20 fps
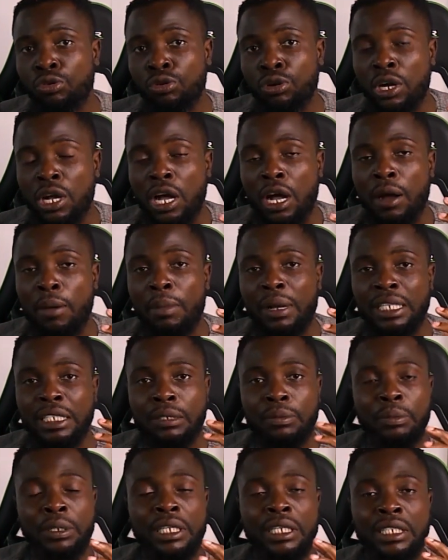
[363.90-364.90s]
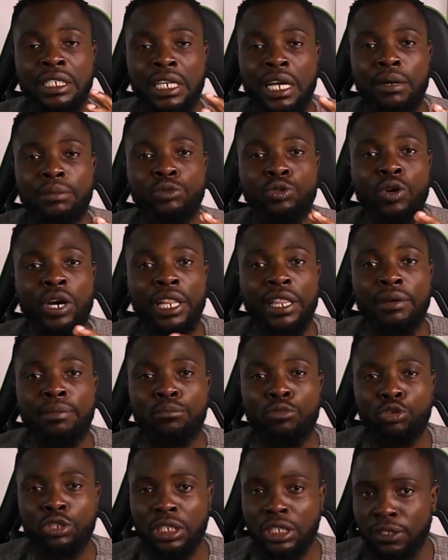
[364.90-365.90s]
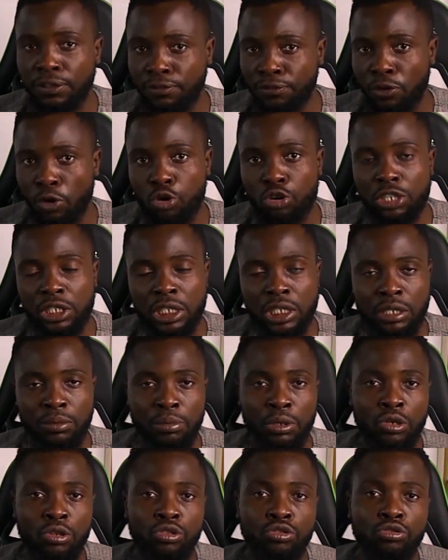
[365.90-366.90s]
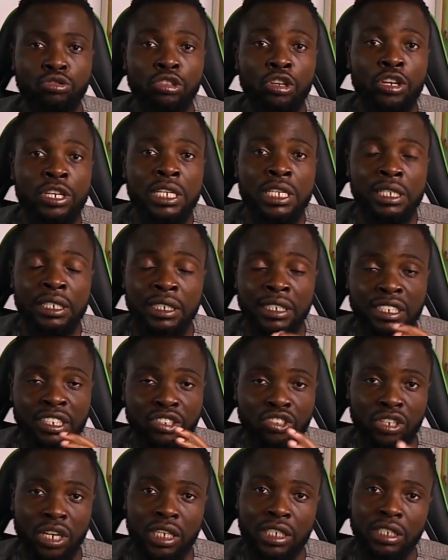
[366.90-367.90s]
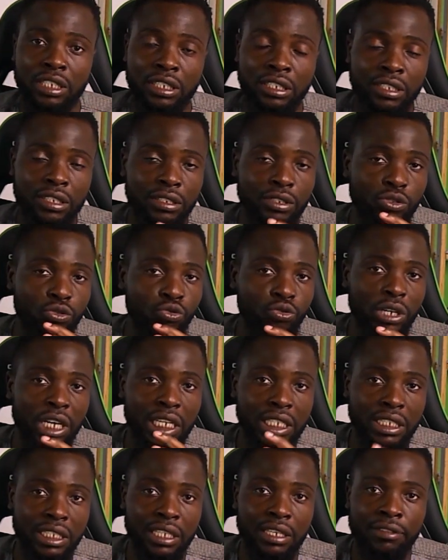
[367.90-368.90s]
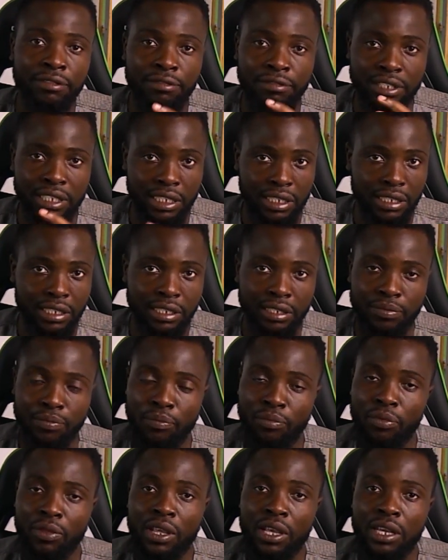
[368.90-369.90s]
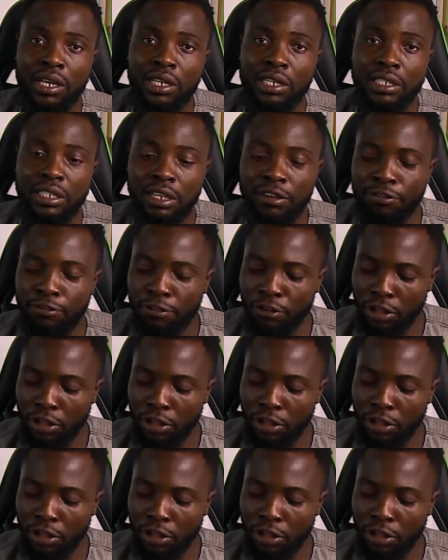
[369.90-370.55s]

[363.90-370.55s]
goal must be the time you are the most focused, because you don't need distraction to achieve this. The